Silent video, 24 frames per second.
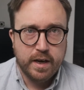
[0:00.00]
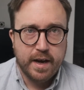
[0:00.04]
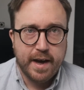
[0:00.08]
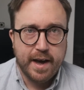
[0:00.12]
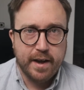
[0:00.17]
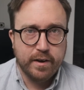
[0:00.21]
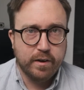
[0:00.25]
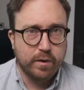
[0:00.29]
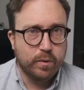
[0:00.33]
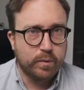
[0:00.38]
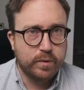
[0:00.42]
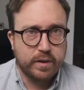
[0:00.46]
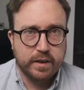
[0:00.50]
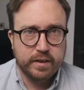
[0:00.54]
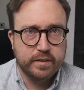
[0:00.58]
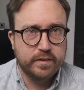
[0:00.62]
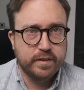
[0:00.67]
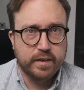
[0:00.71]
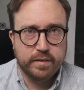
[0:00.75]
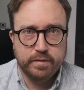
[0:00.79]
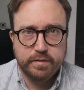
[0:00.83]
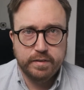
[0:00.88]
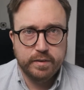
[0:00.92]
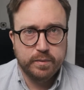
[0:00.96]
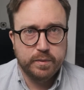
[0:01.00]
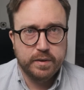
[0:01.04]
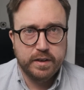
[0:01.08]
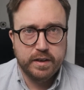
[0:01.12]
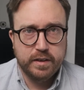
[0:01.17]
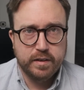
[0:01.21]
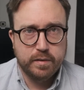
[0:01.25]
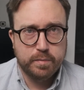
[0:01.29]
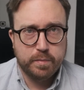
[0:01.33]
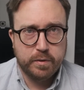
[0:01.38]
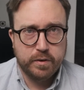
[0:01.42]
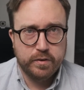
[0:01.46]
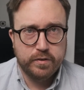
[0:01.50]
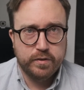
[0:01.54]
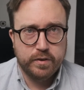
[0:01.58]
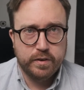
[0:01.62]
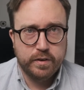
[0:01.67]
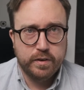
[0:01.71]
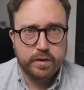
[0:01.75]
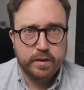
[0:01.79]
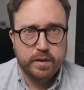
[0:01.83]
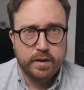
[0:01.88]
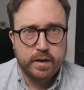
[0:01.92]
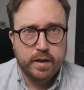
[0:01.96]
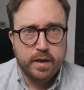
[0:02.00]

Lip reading: unlocking something within the person.